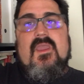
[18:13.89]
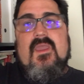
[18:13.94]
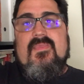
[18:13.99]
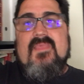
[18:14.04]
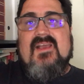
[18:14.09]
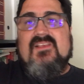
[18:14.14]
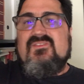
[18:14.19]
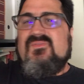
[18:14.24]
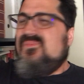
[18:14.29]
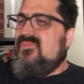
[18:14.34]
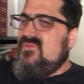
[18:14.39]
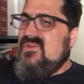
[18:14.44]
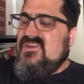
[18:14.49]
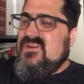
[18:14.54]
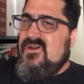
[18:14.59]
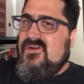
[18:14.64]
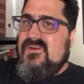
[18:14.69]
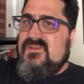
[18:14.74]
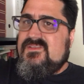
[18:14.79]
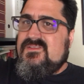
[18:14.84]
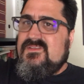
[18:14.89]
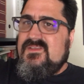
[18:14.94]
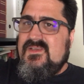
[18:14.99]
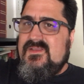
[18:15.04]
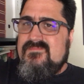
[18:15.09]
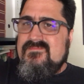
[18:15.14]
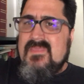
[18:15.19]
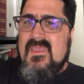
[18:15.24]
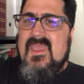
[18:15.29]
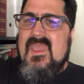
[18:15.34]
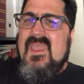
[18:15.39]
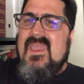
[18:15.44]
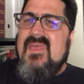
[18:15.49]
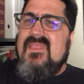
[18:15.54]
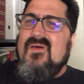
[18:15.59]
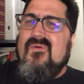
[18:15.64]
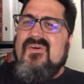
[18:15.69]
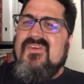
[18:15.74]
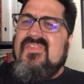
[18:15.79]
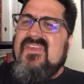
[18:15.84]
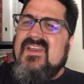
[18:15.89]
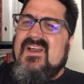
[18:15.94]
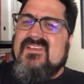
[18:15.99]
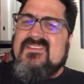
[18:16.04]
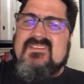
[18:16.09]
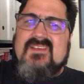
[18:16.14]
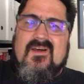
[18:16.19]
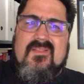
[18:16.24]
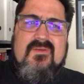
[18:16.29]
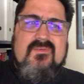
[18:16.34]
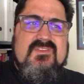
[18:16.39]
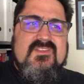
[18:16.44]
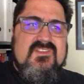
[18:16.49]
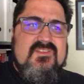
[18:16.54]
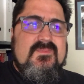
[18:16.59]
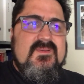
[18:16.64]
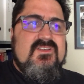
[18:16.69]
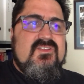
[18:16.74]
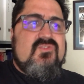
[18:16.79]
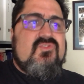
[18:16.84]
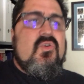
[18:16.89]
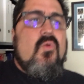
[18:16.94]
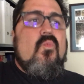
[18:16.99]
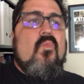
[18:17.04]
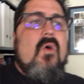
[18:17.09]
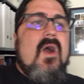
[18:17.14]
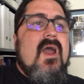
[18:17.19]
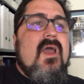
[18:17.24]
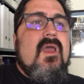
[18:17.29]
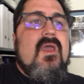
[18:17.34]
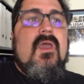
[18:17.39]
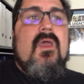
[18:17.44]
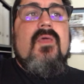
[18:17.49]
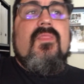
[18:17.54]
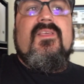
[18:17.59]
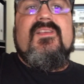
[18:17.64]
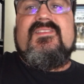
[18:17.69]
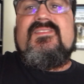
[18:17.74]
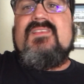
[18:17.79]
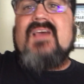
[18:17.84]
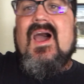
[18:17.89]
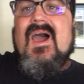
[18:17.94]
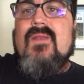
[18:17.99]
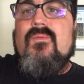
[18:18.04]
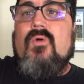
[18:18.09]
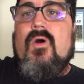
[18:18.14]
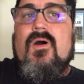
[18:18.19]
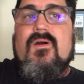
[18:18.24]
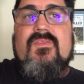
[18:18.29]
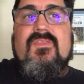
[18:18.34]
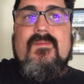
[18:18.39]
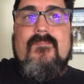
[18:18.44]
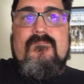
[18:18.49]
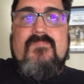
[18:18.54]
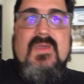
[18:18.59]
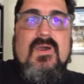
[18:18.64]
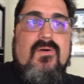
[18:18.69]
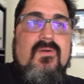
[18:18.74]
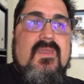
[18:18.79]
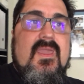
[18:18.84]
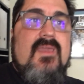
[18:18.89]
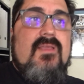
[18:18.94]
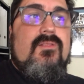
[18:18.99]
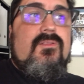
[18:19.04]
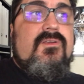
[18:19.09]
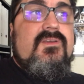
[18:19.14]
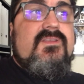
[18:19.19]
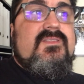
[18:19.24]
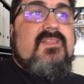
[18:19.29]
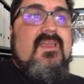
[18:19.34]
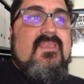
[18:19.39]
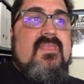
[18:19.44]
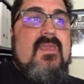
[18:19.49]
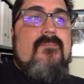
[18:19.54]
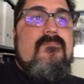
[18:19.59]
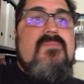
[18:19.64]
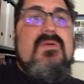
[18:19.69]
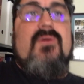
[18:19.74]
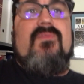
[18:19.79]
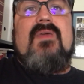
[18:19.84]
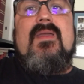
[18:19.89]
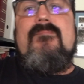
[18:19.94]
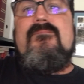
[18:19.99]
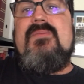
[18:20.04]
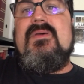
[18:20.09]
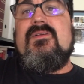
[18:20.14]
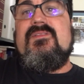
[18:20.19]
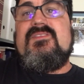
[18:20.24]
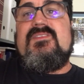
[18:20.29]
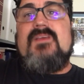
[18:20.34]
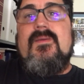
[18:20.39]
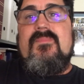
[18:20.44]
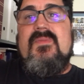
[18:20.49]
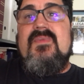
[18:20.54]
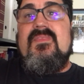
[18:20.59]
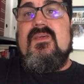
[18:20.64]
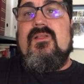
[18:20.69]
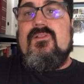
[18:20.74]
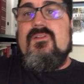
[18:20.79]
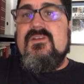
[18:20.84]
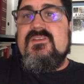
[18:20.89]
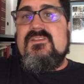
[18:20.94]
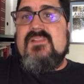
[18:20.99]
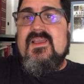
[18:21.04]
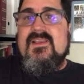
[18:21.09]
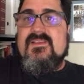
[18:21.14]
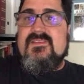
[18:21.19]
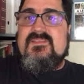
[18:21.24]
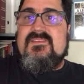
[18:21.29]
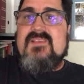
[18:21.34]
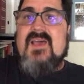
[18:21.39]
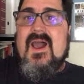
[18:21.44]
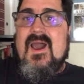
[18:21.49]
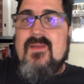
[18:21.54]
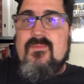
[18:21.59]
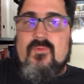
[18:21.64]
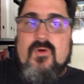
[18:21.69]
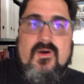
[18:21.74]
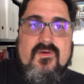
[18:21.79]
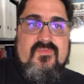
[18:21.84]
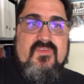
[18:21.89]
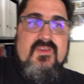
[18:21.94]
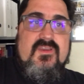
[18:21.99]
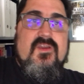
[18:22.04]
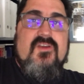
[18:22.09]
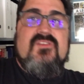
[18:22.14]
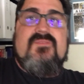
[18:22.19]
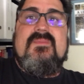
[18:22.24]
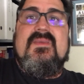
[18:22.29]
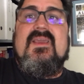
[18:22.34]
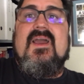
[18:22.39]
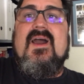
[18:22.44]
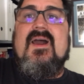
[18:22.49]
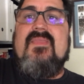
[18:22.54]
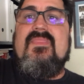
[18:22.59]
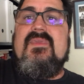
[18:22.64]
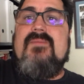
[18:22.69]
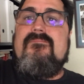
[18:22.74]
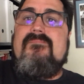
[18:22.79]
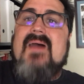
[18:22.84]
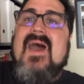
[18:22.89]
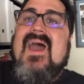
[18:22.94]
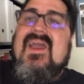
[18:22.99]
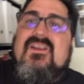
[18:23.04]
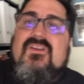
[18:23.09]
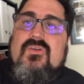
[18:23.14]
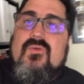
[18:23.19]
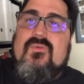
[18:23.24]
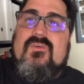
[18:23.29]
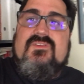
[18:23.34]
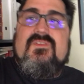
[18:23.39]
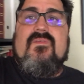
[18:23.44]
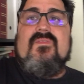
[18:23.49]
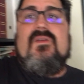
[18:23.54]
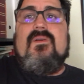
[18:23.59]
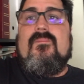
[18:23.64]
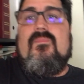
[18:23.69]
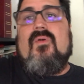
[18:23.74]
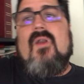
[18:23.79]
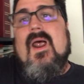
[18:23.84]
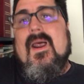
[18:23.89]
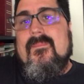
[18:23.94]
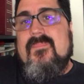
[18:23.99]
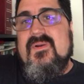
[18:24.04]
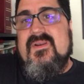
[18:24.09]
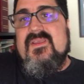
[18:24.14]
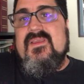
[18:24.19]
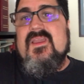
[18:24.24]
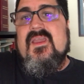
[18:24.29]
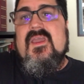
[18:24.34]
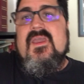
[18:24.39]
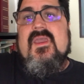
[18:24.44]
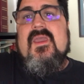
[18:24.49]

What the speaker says: And that's when we noticed that, and the only thing I saw that was suspicious, so the sidewalk that Blvd looks like they built something that looks like a sidewalk that goes behind the back doors of their property.